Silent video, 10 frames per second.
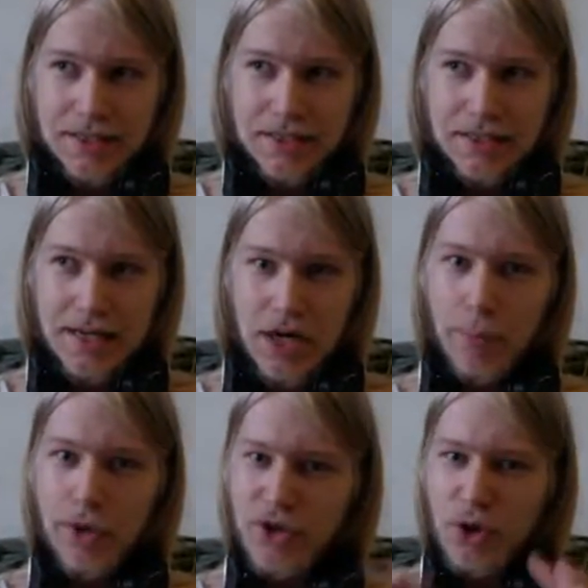the
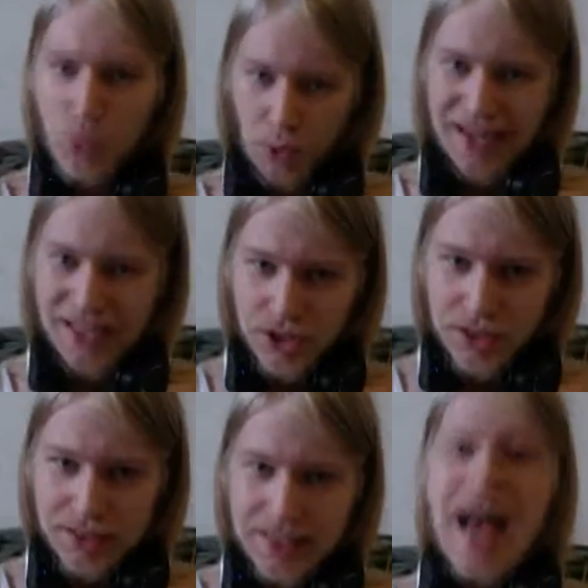numbers are greater
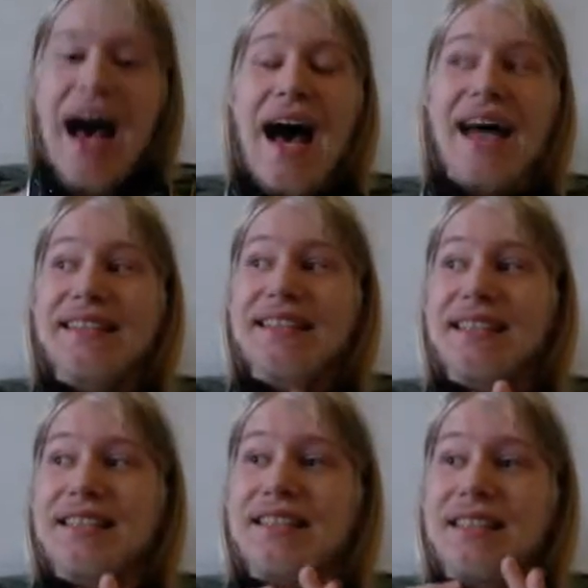and
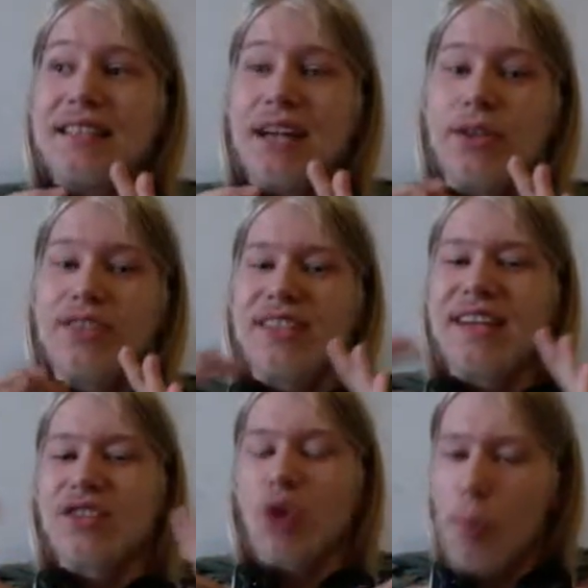the terrorist
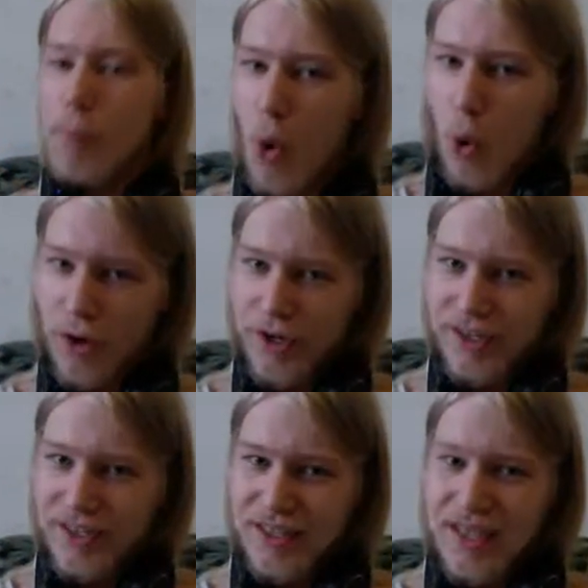attacks are more
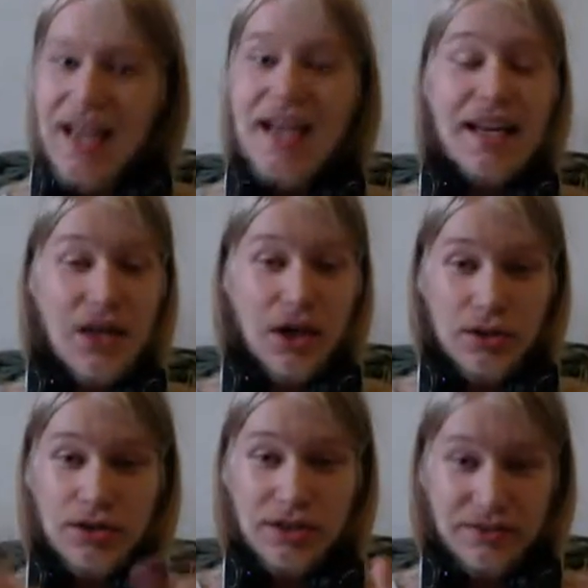in
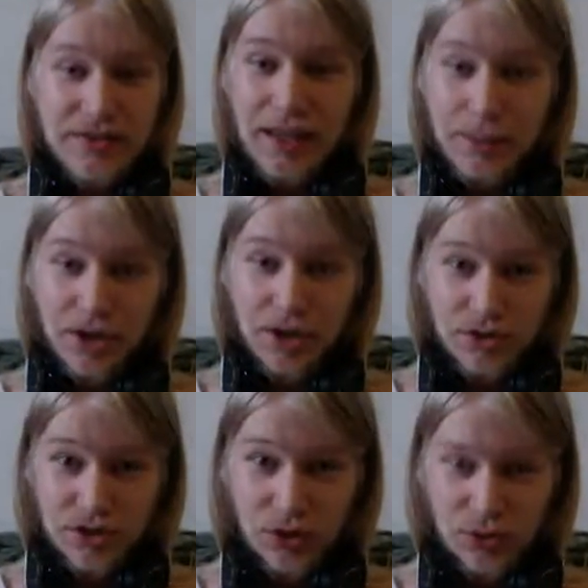underdeveloped
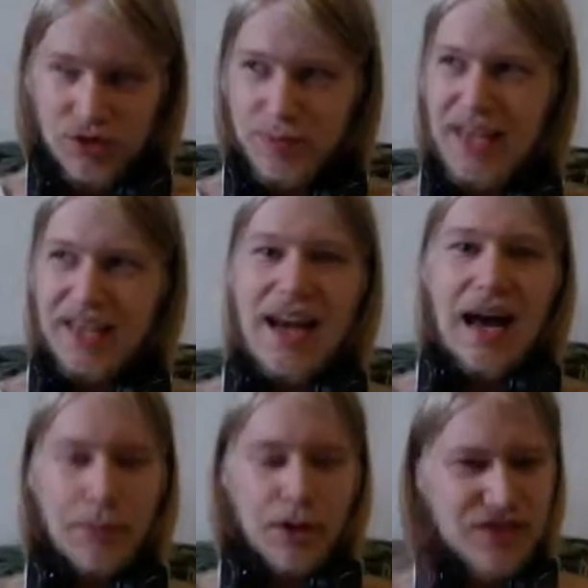countries, so to speak.
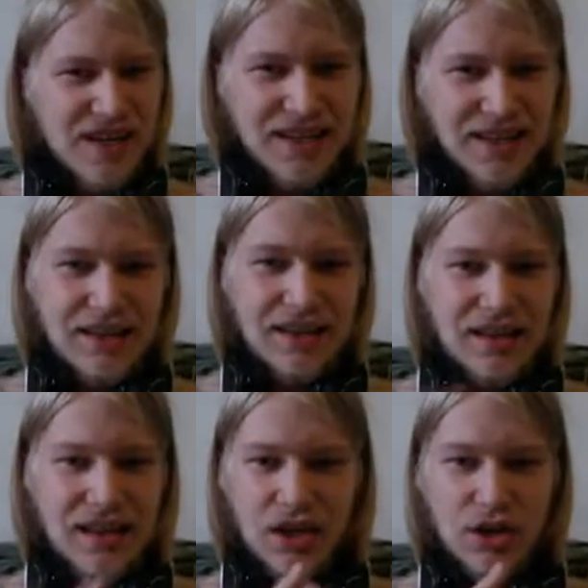I'm not saying
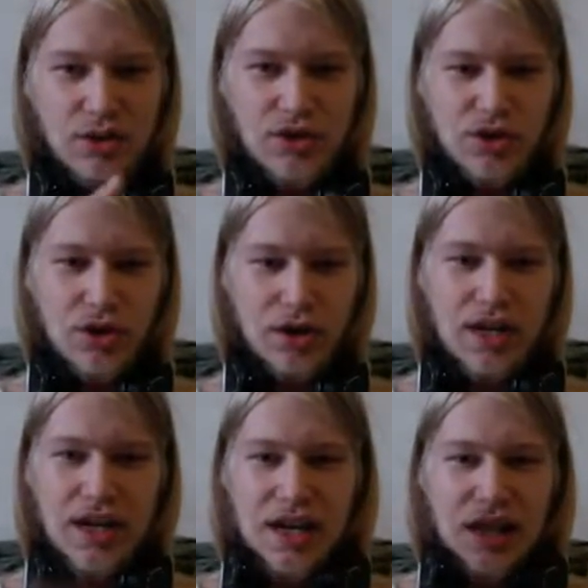the countries are
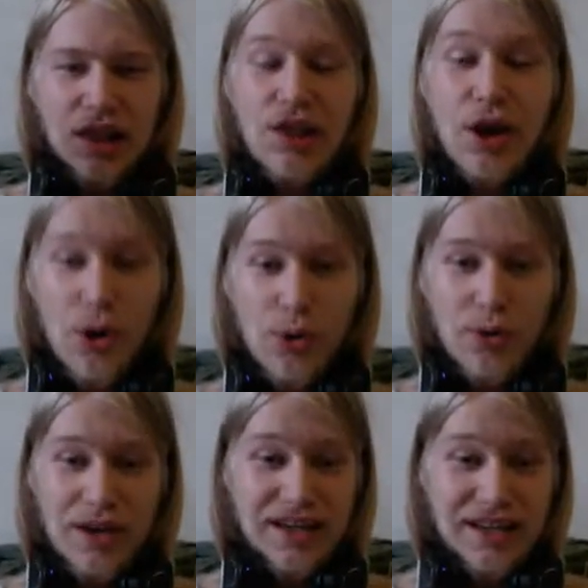
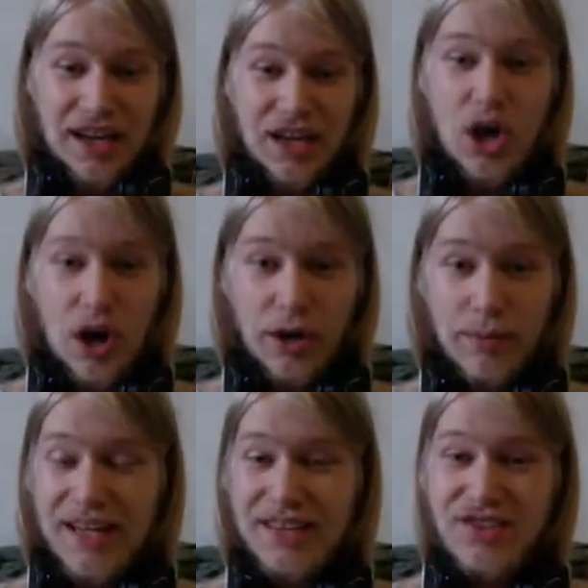low in
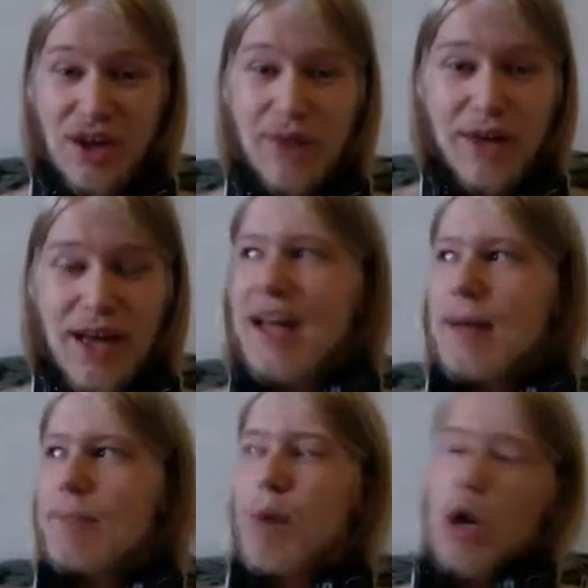economy and stuff,
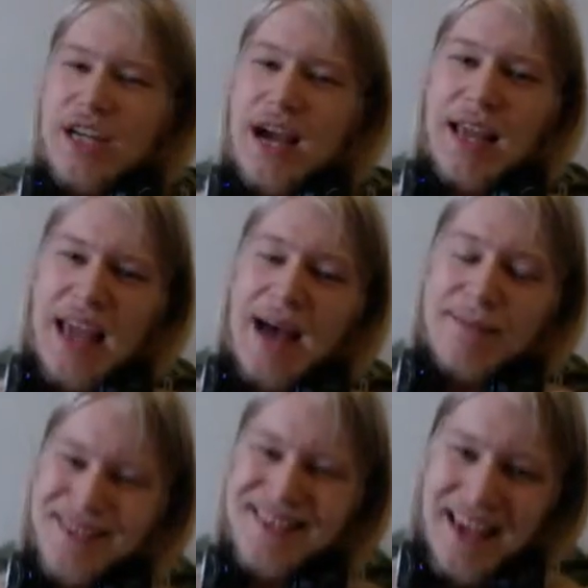but I
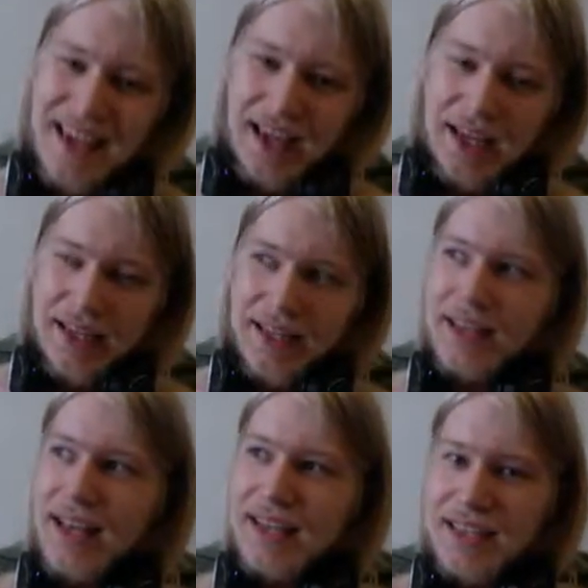am saying
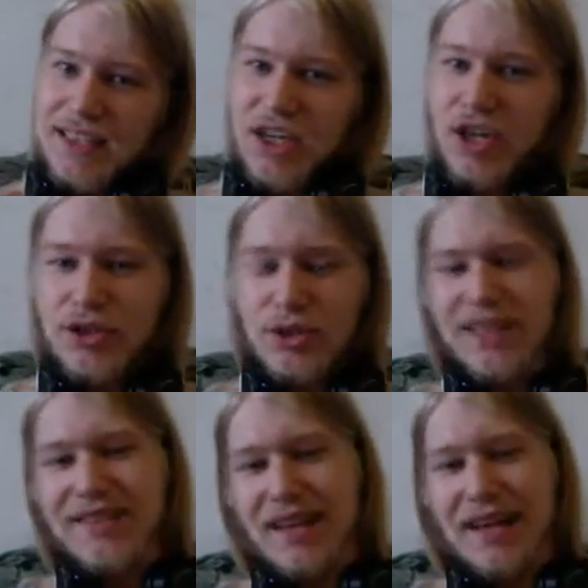that in
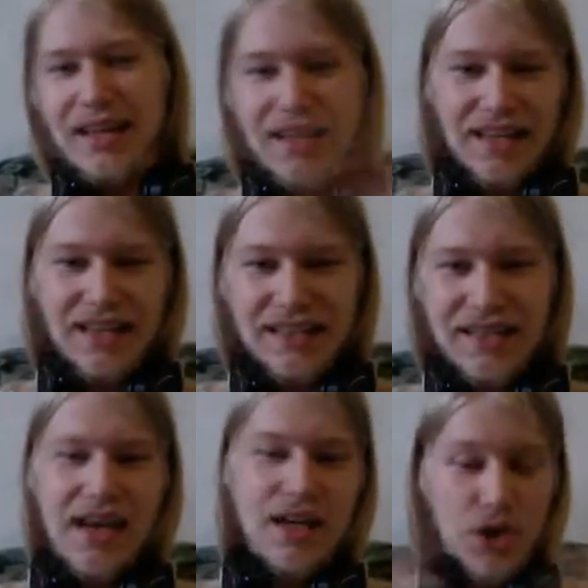countries like
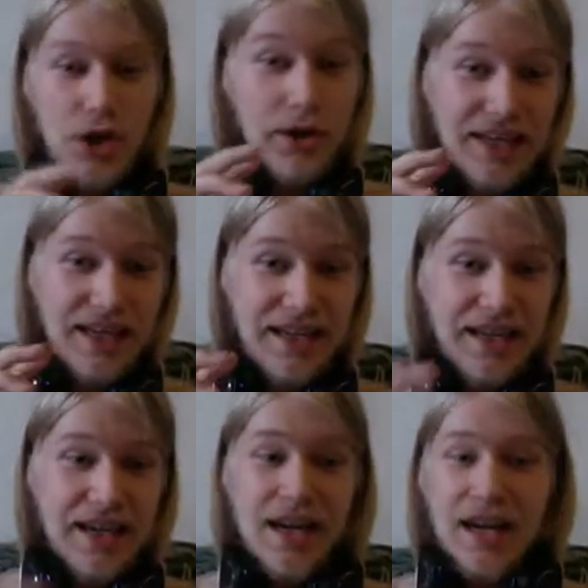India, Turkey,
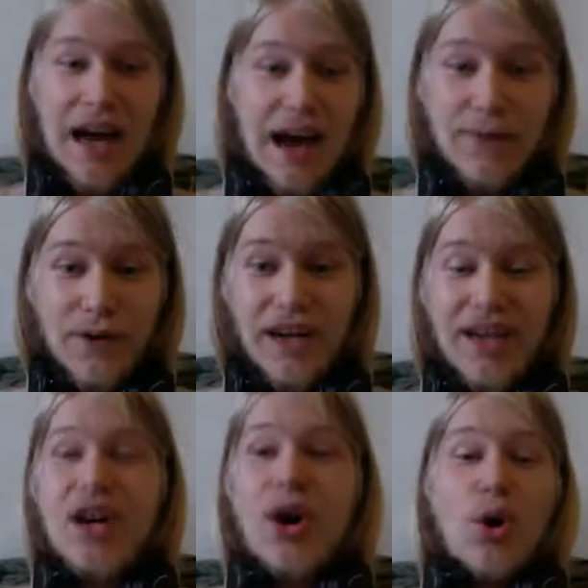Africa,
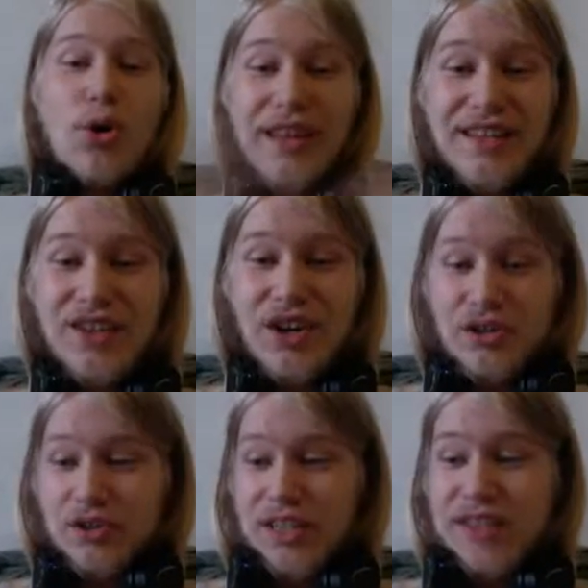all these
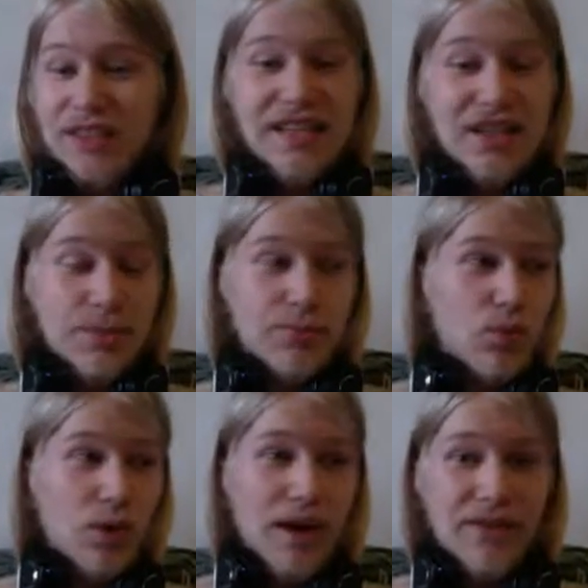countries, Egypt,
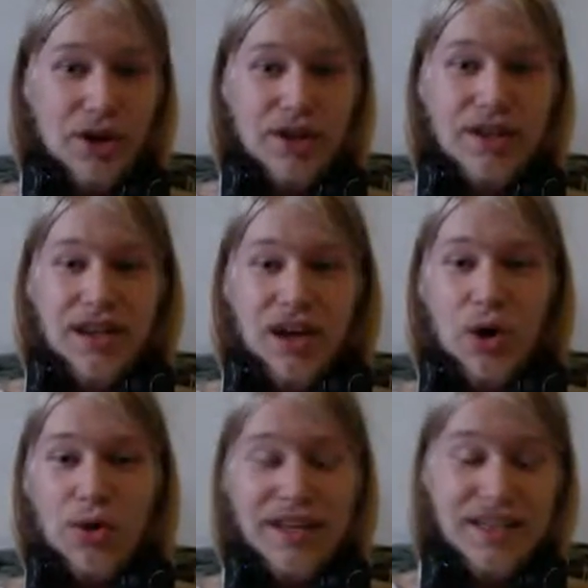whatever,
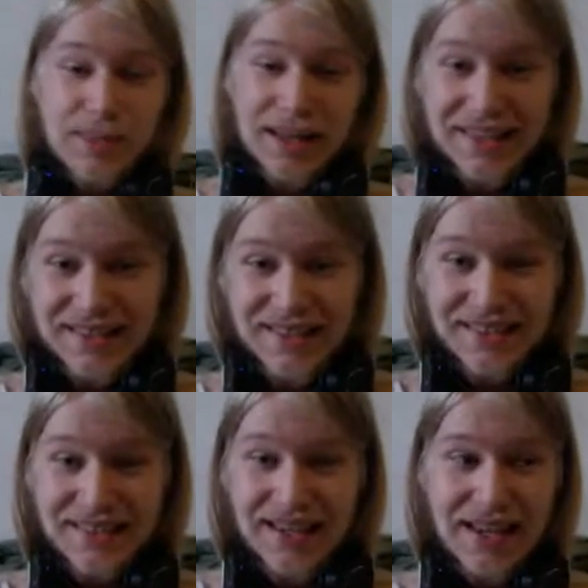all these places,